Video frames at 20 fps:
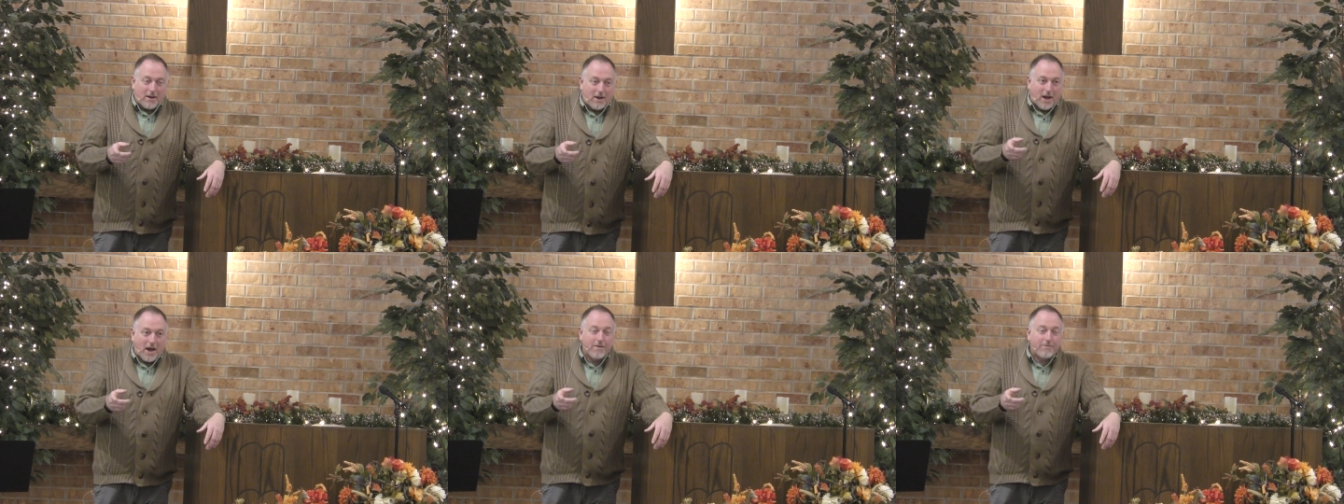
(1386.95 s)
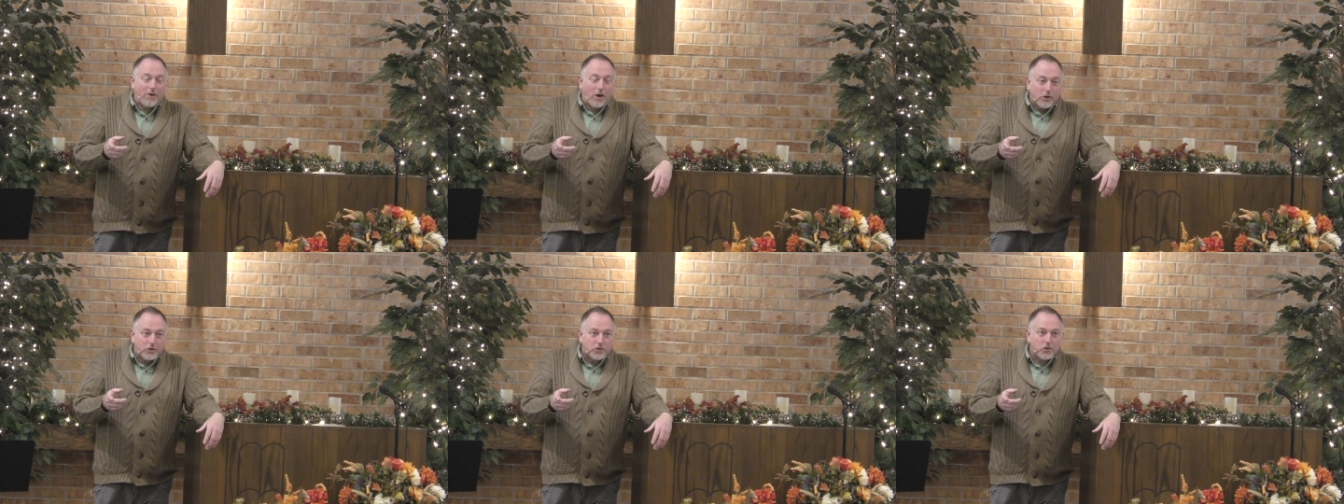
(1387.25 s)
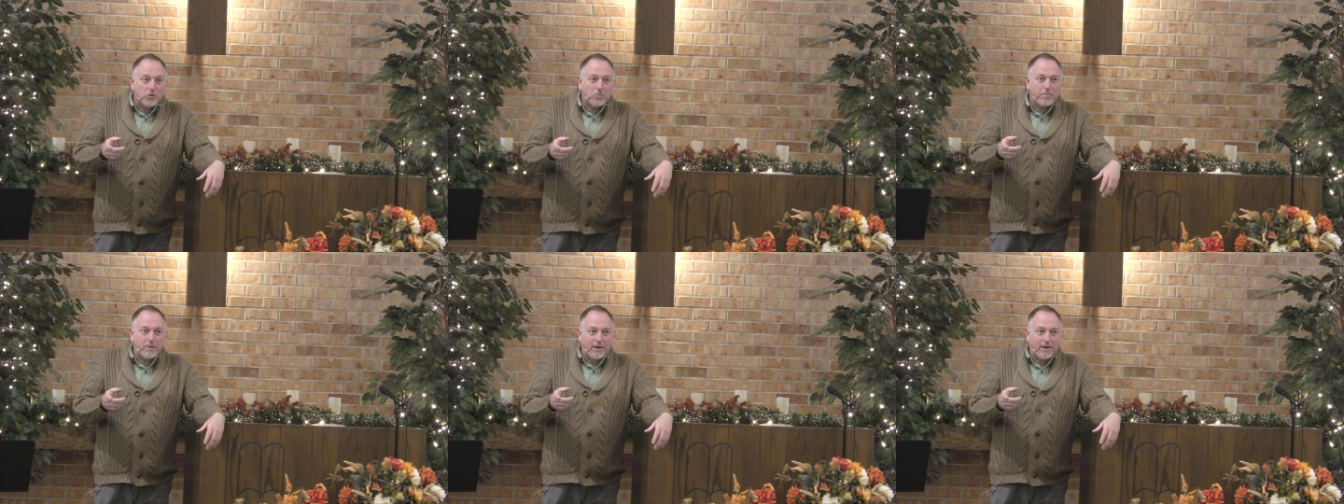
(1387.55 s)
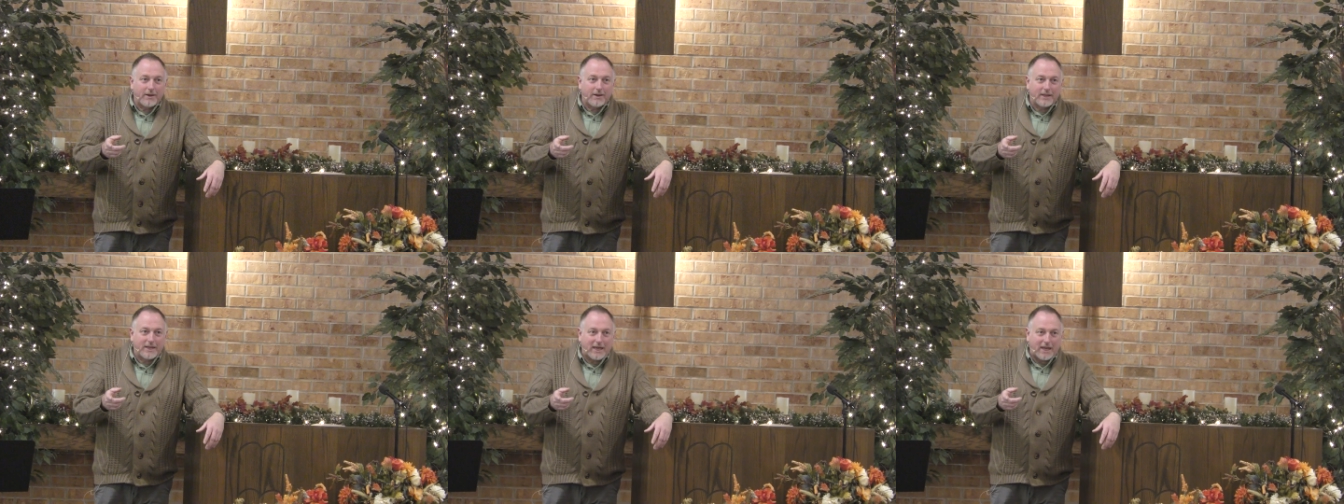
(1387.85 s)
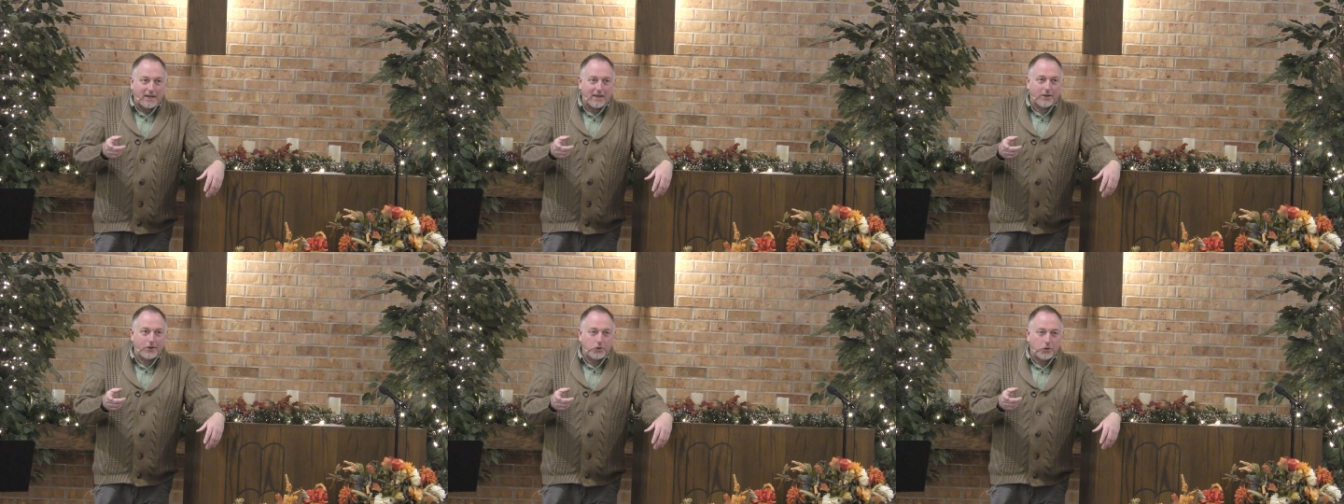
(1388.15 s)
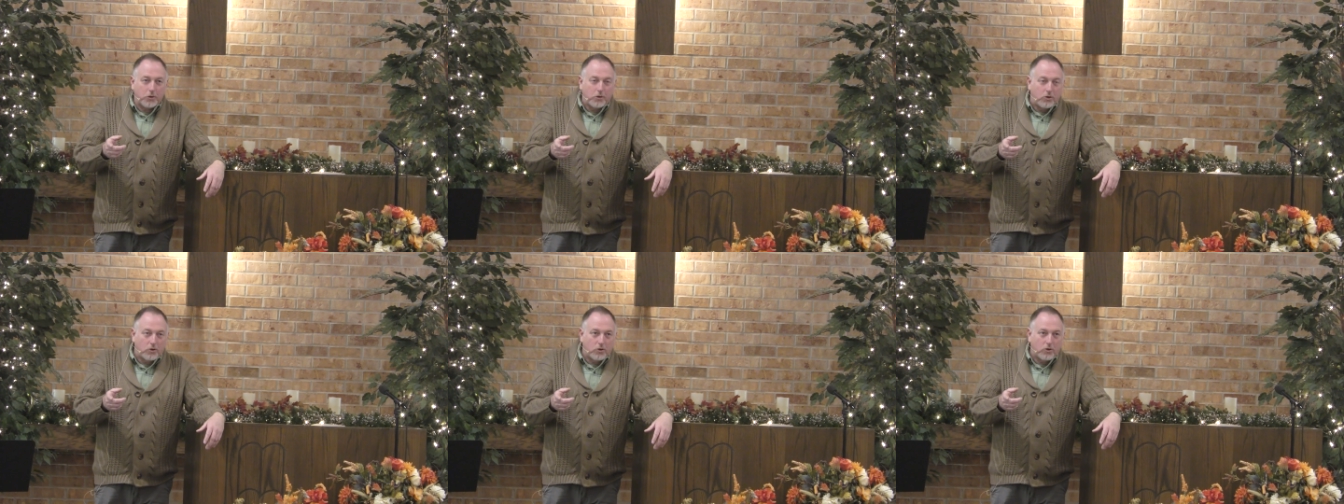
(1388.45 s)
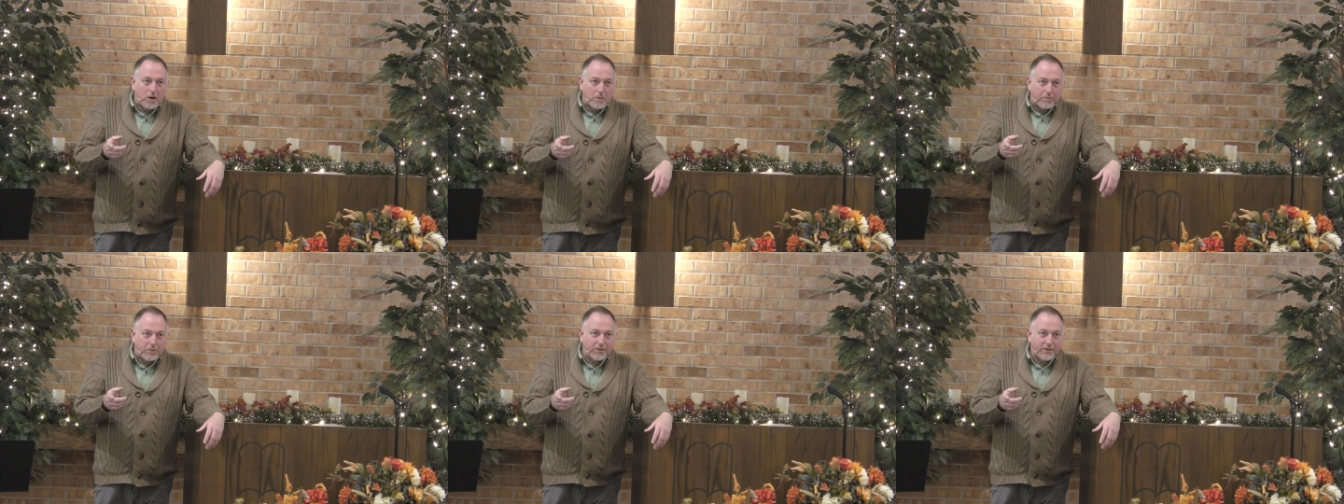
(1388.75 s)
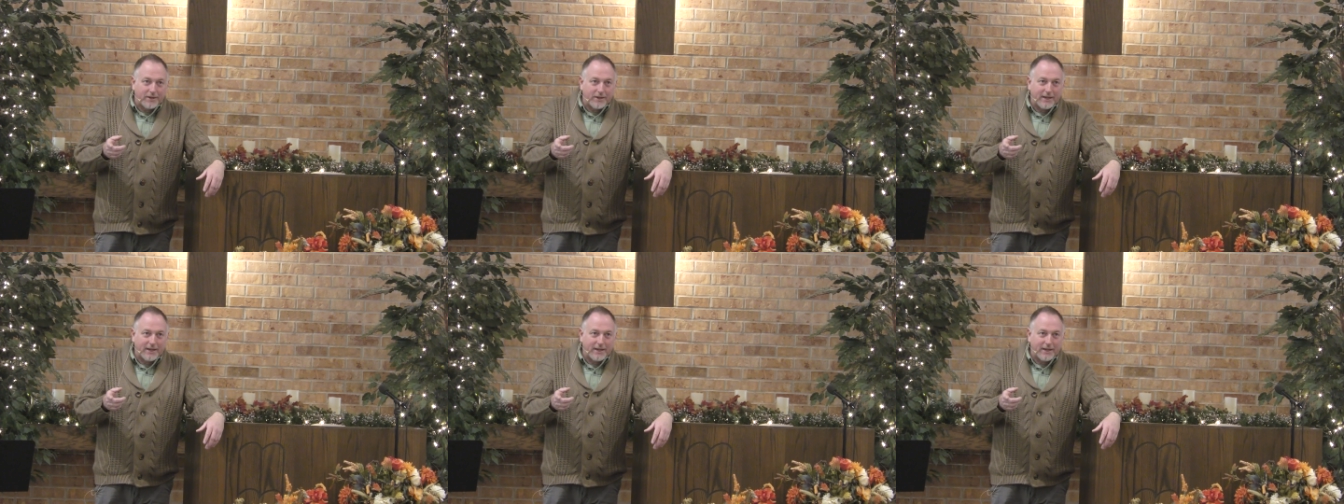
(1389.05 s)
I've also been a kid who grew up in the